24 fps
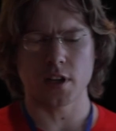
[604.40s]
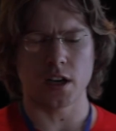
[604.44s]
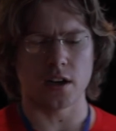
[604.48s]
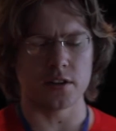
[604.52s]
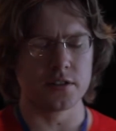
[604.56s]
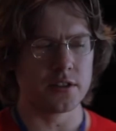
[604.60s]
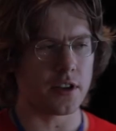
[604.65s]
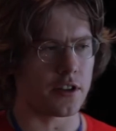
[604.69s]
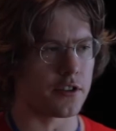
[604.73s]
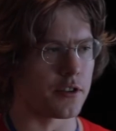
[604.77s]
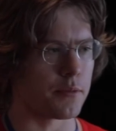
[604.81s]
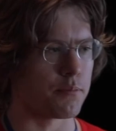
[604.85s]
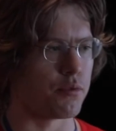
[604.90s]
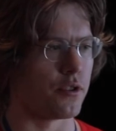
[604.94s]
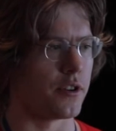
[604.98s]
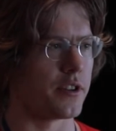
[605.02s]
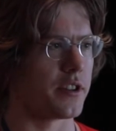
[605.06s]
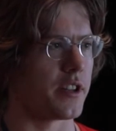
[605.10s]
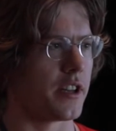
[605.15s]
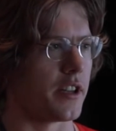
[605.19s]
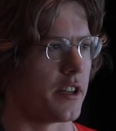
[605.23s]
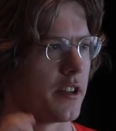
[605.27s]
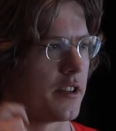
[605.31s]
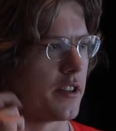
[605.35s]
Another
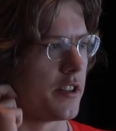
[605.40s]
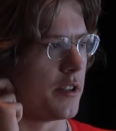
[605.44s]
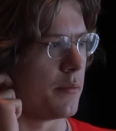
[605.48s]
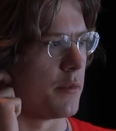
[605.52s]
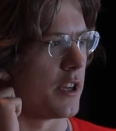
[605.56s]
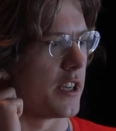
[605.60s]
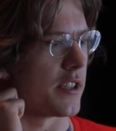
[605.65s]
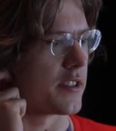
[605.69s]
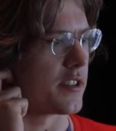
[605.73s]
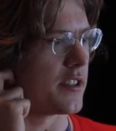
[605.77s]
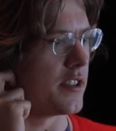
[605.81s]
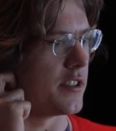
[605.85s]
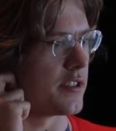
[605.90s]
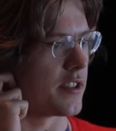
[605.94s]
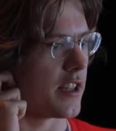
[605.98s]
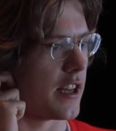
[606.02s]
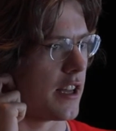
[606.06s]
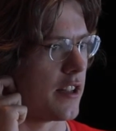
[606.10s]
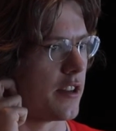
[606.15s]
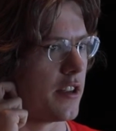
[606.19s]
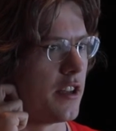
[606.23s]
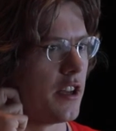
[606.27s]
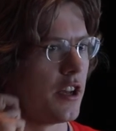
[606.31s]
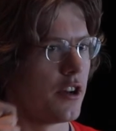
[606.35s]
point that he makes is
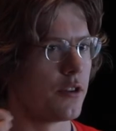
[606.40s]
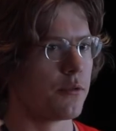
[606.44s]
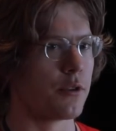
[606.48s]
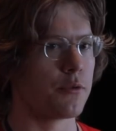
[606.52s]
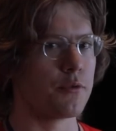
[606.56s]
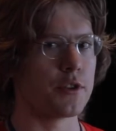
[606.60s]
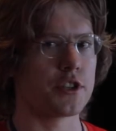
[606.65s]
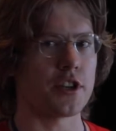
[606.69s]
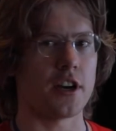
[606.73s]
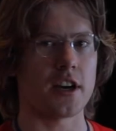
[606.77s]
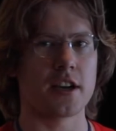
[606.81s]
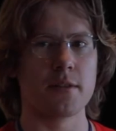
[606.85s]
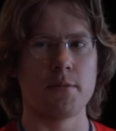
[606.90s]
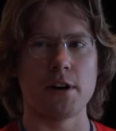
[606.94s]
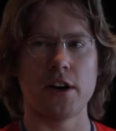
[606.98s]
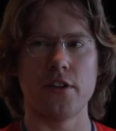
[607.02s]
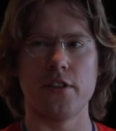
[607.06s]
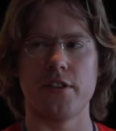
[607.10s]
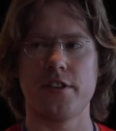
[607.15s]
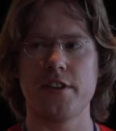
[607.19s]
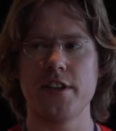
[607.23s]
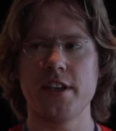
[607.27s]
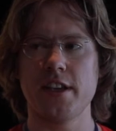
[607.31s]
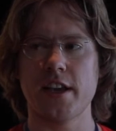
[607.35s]
that when we talk
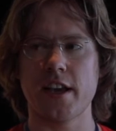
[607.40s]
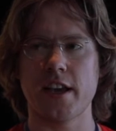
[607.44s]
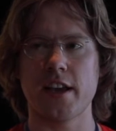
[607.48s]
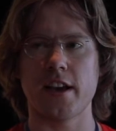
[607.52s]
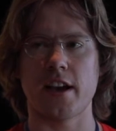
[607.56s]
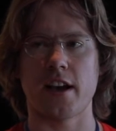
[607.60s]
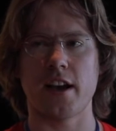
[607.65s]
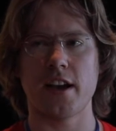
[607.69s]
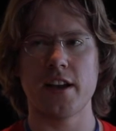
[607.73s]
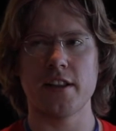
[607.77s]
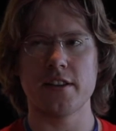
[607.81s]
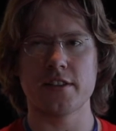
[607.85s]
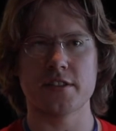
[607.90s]
about the AI,